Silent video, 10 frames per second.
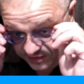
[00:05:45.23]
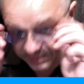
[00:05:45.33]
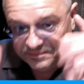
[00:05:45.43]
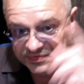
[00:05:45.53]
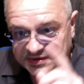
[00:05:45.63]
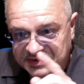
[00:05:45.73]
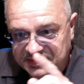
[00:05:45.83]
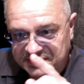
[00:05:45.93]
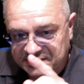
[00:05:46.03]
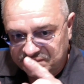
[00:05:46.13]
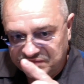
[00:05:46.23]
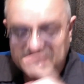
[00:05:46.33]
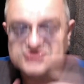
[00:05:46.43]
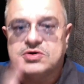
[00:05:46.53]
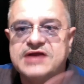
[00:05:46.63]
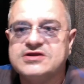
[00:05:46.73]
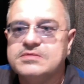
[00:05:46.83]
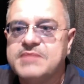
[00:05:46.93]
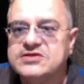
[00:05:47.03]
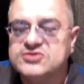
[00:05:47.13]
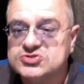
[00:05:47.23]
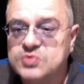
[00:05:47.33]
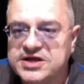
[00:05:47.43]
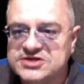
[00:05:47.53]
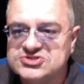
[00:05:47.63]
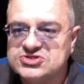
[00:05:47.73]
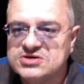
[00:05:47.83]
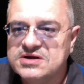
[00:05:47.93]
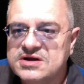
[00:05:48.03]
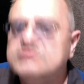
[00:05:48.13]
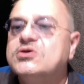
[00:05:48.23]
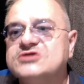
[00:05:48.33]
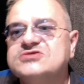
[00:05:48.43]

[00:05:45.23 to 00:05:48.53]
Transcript: helpful in trying to make the switch.